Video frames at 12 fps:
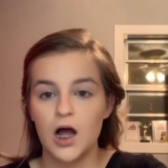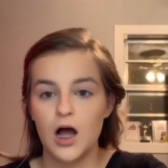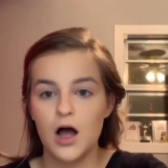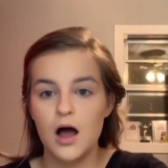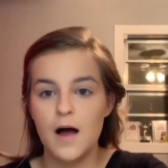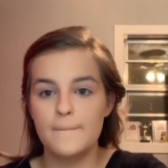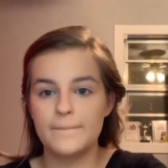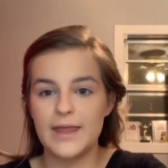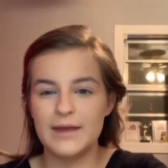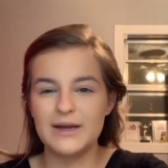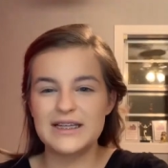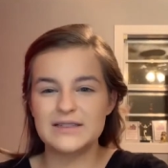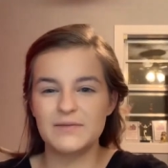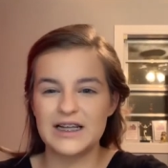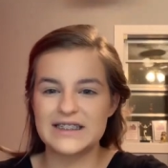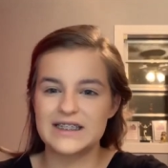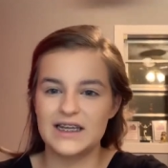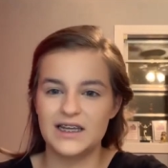Um, it makes my
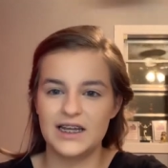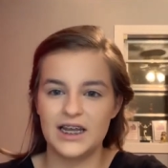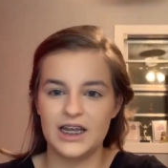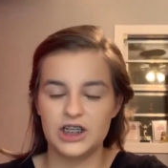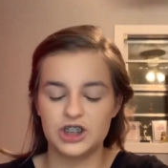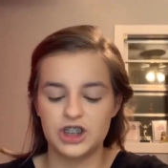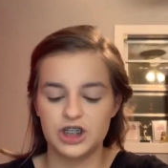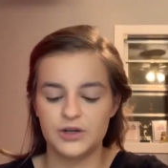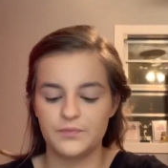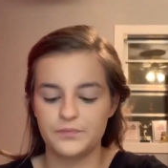skin itch,